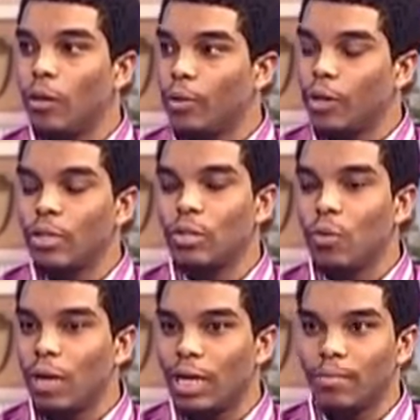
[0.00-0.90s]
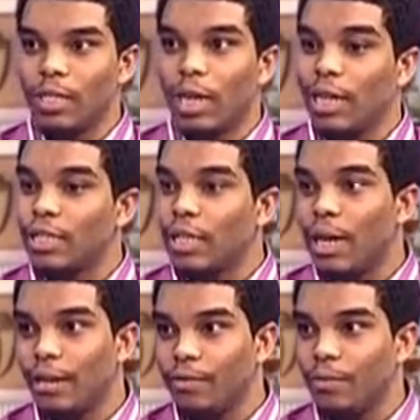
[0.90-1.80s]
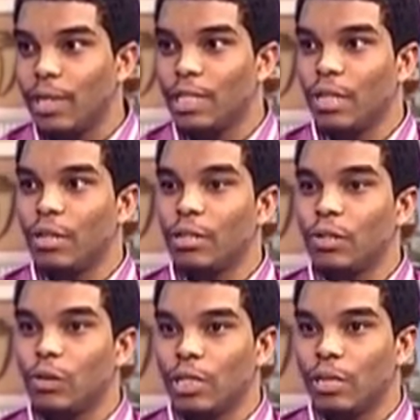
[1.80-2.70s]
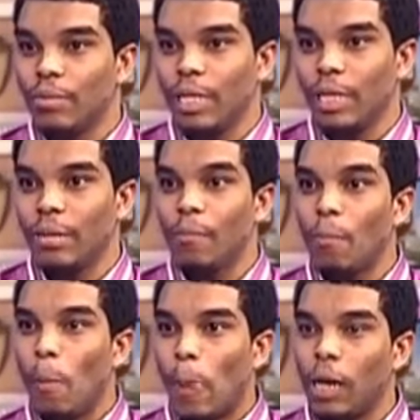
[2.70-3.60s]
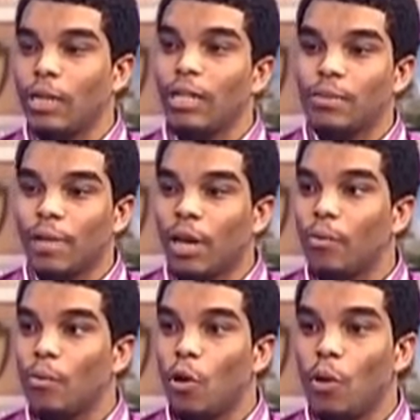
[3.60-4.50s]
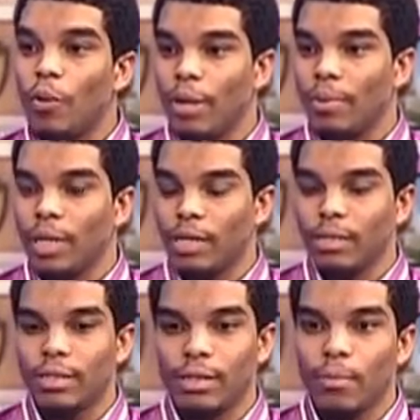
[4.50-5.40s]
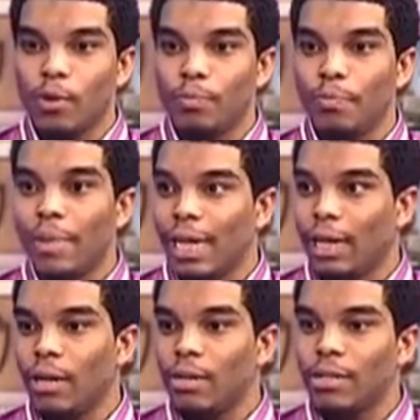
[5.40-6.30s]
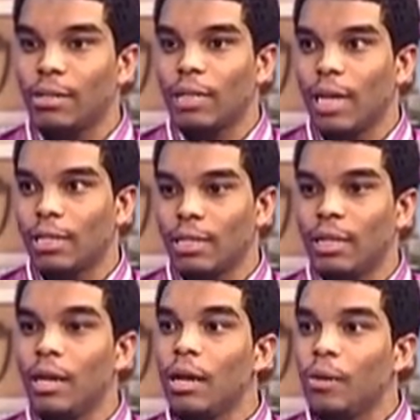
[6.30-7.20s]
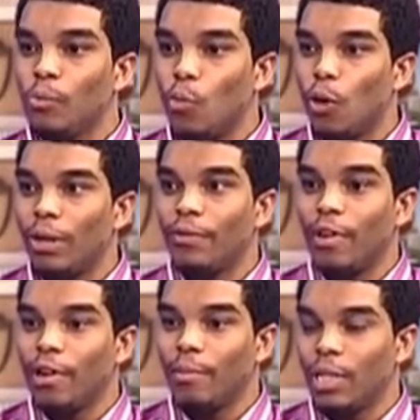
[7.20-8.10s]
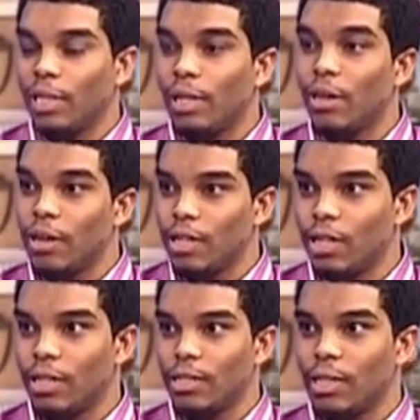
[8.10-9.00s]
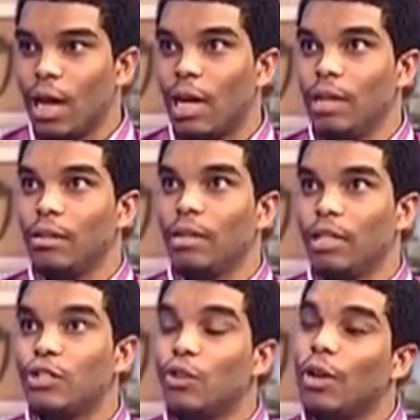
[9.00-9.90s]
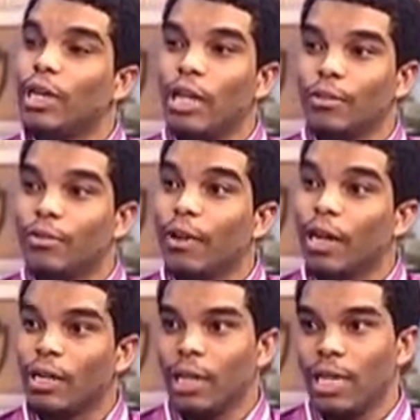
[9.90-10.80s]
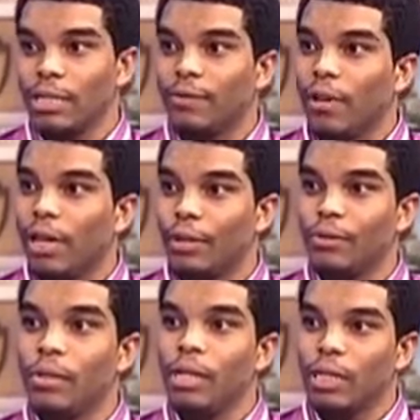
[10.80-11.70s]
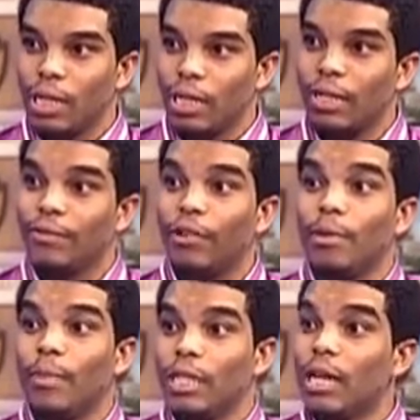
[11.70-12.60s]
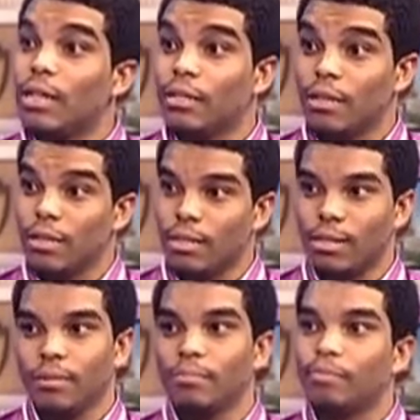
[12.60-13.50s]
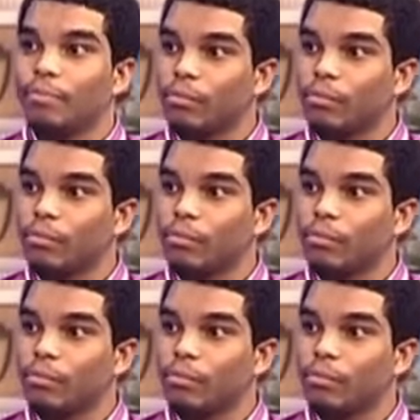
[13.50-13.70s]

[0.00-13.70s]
And we also want them to like share information on social media and just become more aware, because it's about making our society more environmentally conscious and ensuring that we recognize the value that the environment has to us.